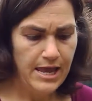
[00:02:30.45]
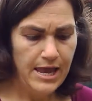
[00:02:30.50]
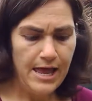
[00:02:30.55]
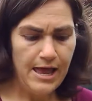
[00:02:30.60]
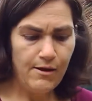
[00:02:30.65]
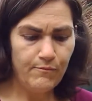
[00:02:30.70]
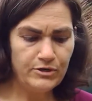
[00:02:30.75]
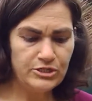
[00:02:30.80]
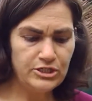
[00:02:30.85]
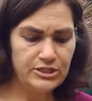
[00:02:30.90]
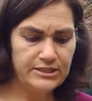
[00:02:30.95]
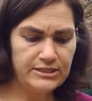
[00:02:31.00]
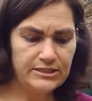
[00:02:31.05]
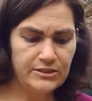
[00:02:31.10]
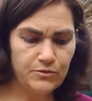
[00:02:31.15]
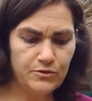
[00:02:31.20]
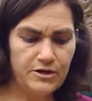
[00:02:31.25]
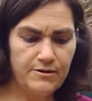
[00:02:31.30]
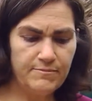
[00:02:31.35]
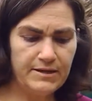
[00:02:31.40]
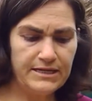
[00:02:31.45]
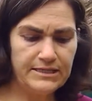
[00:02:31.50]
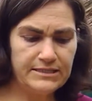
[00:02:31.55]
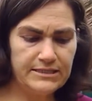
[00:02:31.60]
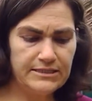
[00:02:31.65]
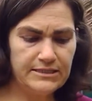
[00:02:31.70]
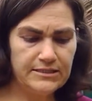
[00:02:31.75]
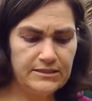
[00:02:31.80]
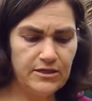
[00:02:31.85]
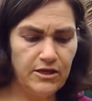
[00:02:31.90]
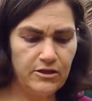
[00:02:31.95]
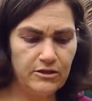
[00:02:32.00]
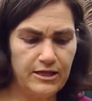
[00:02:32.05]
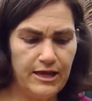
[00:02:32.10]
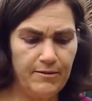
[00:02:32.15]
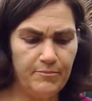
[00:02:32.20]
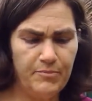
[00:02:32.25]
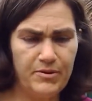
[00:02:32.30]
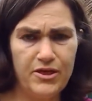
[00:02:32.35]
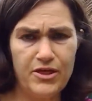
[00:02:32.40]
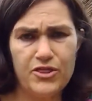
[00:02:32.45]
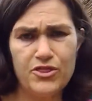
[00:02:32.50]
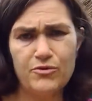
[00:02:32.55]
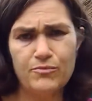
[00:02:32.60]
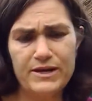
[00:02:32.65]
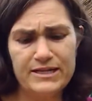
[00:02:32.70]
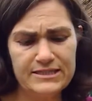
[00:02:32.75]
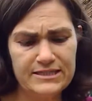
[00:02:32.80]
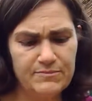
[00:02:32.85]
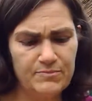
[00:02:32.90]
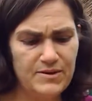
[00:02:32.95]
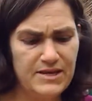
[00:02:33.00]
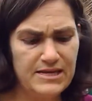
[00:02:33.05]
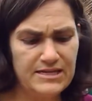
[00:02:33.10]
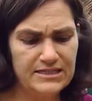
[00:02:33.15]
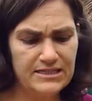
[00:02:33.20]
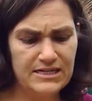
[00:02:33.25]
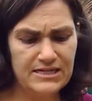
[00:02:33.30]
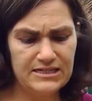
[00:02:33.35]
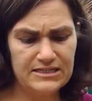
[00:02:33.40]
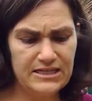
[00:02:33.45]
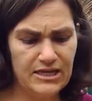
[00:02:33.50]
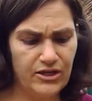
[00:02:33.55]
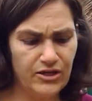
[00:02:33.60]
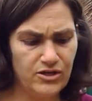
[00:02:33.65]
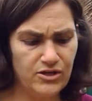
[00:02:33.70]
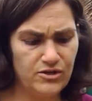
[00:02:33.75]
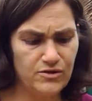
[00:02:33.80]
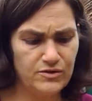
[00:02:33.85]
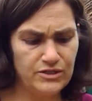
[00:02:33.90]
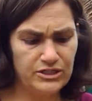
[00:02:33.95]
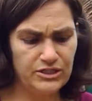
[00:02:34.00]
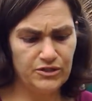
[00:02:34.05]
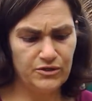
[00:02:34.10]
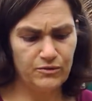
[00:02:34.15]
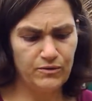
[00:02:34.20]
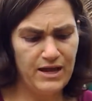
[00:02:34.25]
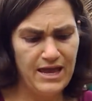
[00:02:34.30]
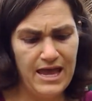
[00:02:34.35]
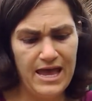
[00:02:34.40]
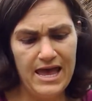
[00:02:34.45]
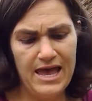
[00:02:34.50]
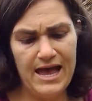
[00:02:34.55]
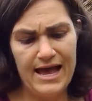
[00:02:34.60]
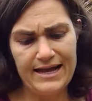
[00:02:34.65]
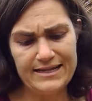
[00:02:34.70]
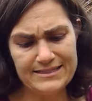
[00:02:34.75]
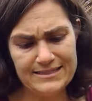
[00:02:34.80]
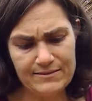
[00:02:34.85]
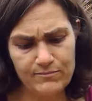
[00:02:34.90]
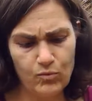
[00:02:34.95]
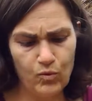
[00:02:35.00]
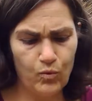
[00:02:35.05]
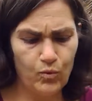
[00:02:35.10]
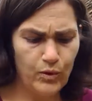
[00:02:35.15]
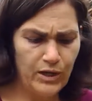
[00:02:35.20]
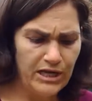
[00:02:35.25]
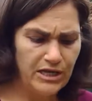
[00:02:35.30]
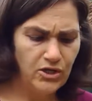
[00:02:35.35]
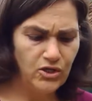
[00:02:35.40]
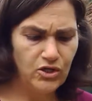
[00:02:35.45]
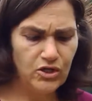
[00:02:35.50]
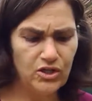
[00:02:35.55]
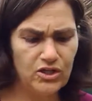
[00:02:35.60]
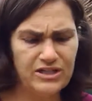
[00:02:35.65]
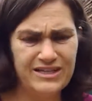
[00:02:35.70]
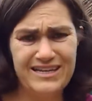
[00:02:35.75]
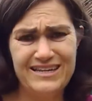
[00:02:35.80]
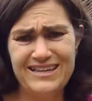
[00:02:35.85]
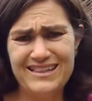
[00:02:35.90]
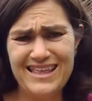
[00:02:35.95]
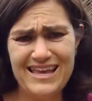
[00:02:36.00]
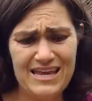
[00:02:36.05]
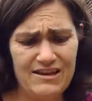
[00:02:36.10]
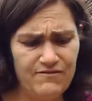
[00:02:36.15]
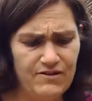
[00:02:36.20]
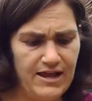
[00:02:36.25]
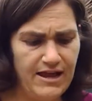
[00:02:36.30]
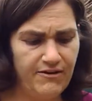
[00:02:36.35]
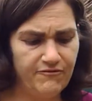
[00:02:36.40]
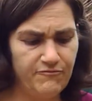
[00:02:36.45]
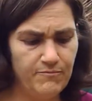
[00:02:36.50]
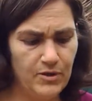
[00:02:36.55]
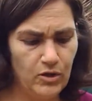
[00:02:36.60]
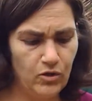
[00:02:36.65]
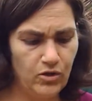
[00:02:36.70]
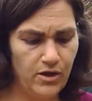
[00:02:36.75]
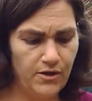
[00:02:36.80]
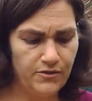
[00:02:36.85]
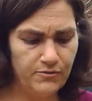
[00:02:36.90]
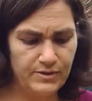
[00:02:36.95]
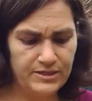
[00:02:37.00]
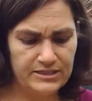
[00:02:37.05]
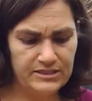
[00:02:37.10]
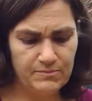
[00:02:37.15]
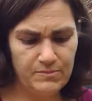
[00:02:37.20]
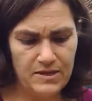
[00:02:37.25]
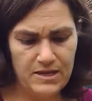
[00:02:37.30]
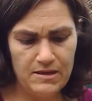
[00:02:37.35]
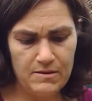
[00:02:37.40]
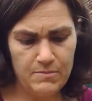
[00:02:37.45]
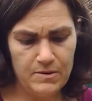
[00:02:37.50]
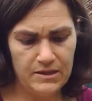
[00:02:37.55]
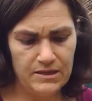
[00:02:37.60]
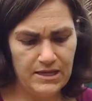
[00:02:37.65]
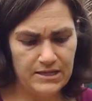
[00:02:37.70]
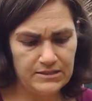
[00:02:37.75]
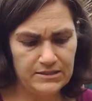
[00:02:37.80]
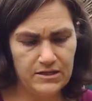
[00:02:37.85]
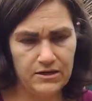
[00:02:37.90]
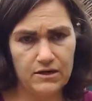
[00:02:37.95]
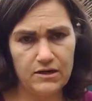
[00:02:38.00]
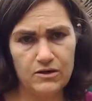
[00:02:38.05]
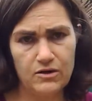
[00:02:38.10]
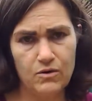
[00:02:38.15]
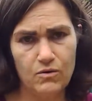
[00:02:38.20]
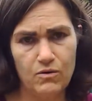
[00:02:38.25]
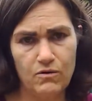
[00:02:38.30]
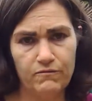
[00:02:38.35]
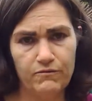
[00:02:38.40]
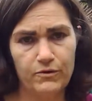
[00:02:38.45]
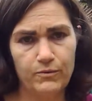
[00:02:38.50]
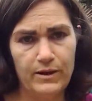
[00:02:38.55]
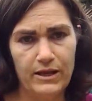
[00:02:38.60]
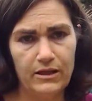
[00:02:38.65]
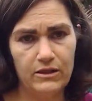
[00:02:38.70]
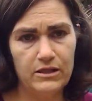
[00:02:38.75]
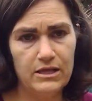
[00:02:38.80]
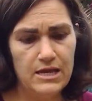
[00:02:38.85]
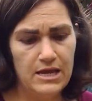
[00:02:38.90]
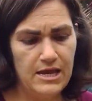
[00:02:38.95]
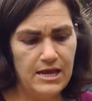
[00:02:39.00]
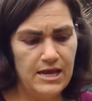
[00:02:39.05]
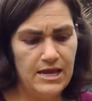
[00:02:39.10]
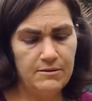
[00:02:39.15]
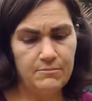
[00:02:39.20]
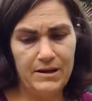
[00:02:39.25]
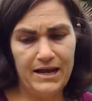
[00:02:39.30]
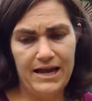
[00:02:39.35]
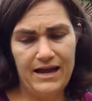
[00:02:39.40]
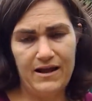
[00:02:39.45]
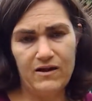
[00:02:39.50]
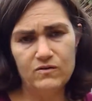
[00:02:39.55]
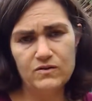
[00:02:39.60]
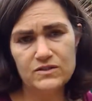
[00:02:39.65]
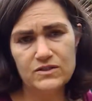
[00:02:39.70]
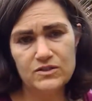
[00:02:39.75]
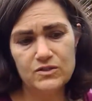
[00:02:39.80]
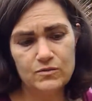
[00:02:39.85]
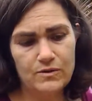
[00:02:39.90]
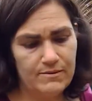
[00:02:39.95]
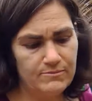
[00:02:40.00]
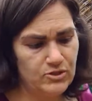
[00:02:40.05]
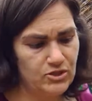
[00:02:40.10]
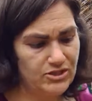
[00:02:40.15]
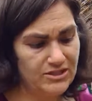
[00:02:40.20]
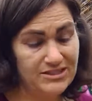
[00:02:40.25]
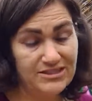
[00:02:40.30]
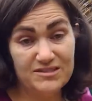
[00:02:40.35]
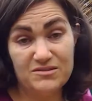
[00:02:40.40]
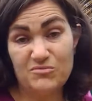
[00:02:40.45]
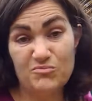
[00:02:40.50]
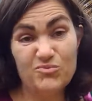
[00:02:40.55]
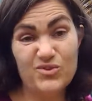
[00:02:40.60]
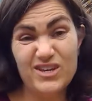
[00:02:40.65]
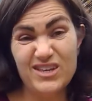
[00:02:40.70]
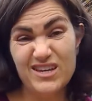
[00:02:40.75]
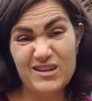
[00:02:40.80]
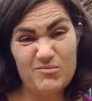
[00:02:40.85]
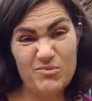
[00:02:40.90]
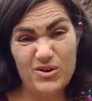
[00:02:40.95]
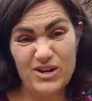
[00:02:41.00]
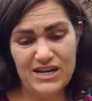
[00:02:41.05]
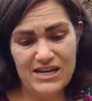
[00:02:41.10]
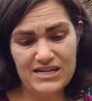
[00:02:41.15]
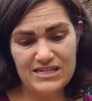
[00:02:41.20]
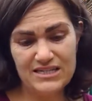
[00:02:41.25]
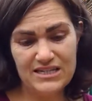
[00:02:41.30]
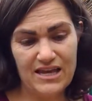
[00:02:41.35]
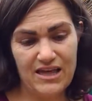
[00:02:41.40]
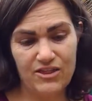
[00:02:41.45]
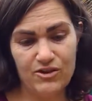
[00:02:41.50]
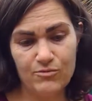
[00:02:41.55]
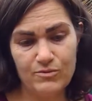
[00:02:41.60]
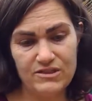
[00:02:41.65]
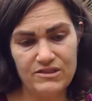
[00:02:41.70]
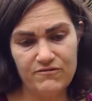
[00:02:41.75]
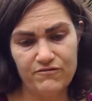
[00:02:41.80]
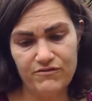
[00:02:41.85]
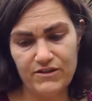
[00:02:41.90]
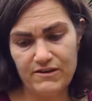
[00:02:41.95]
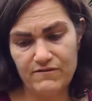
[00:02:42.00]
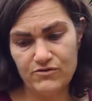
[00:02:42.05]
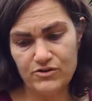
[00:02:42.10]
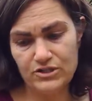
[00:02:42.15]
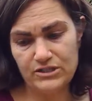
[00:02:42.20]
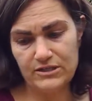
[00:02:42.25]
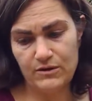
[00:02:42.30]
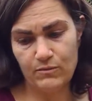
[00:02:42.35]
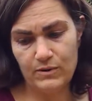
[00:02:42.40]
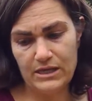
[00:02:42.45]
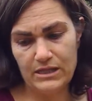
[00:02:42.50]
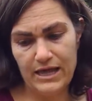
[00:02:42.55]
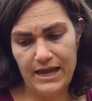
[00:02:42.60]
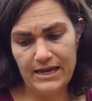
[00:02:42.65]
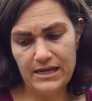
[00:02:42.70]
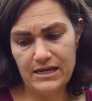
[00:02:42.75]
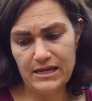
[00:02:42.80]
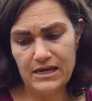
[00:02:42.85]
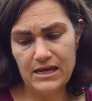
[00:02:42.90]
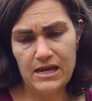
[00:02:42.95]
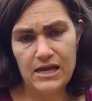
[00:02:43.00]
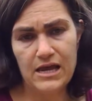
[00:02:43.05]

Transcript: And we just sort of mix this all up. The recipe is going to tell you to add some oil, and they even have milk on the recipe, but that's not going to go over well in my house. So I'm just really putting it together with the flavors that we like.